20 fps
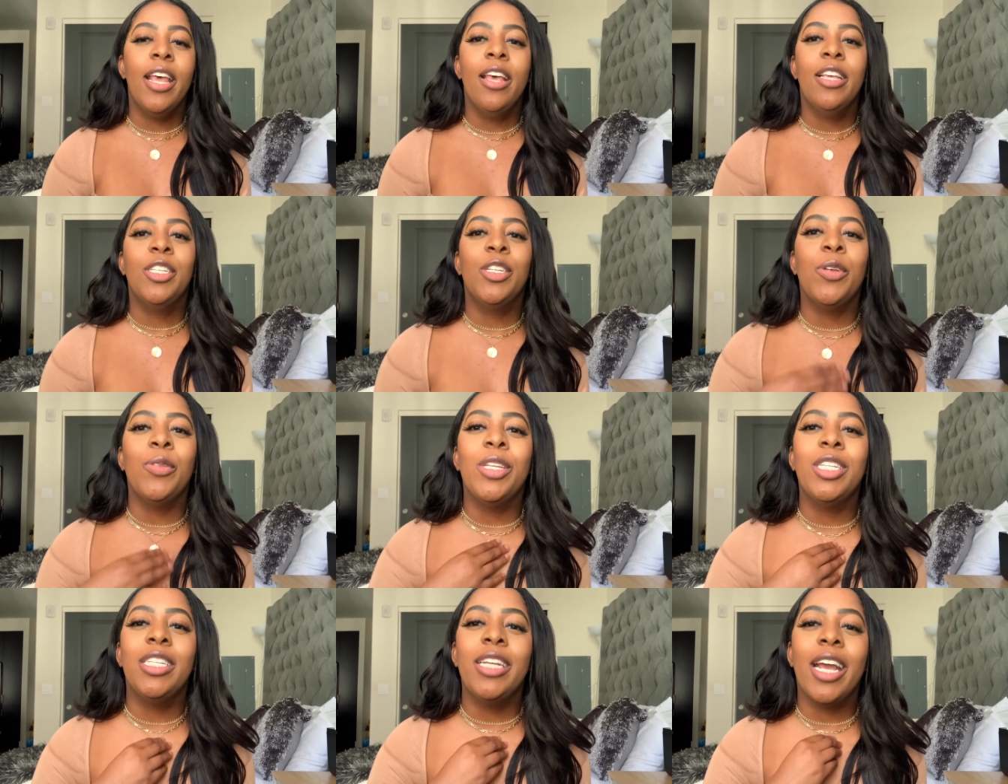
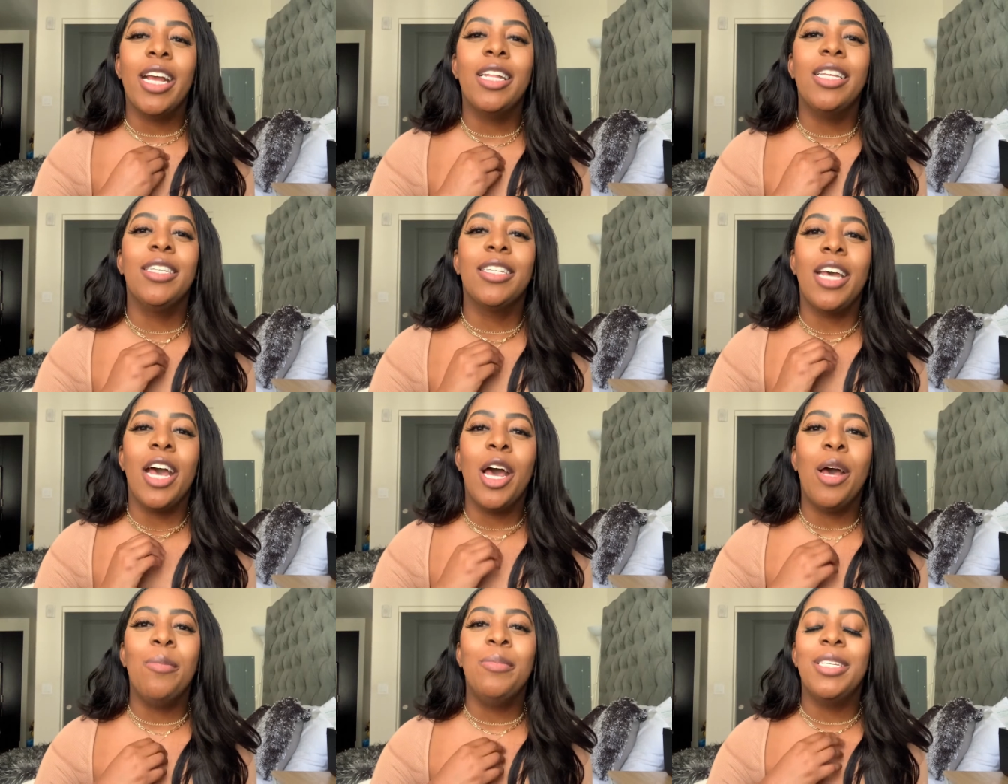So this necklace
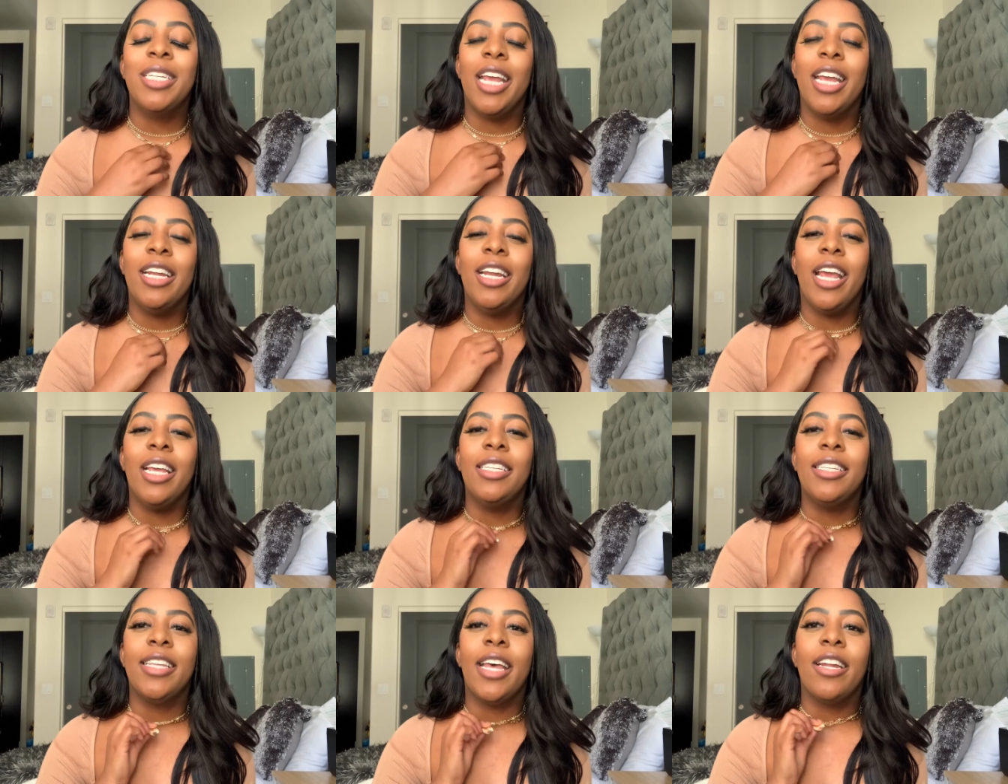comes in
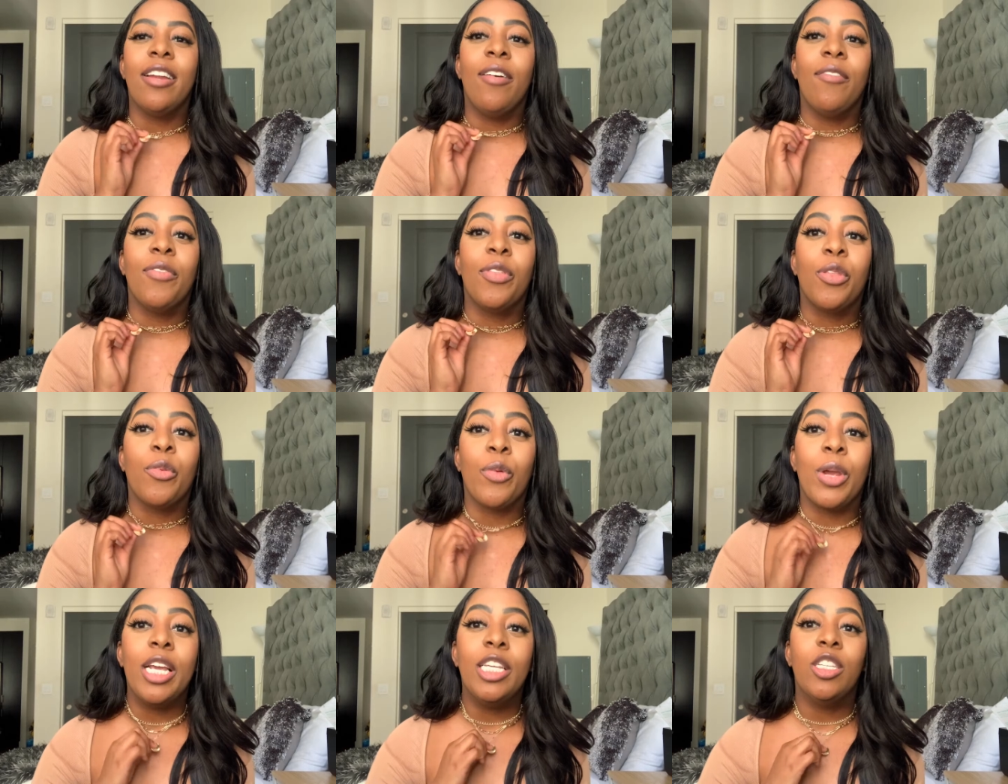a set of
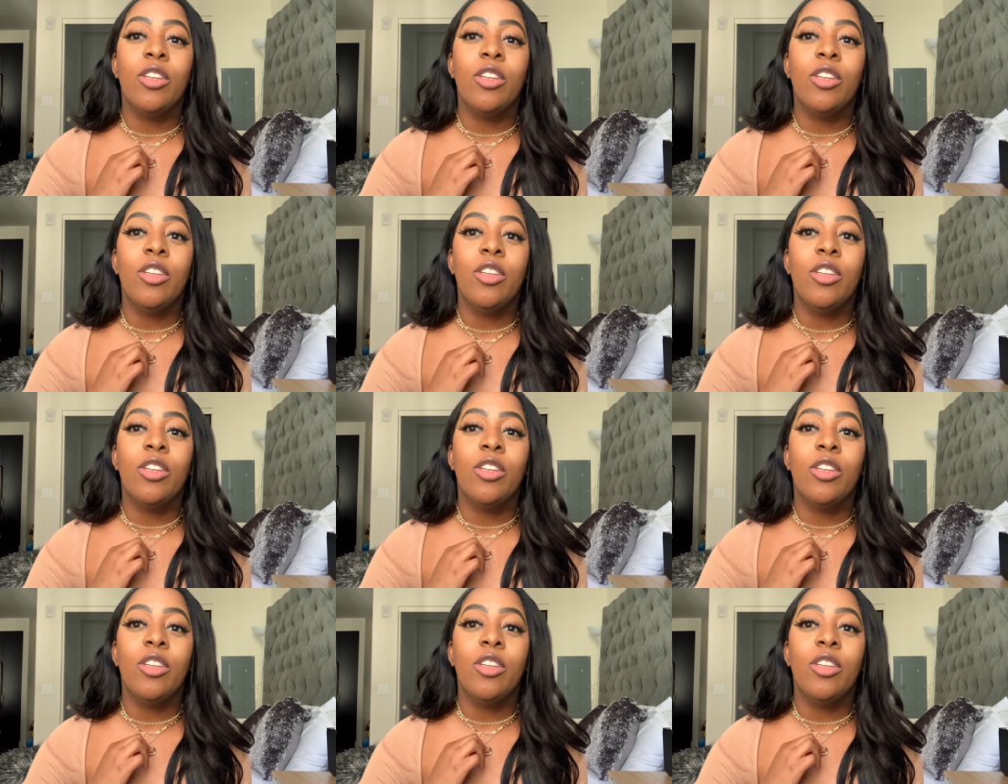three.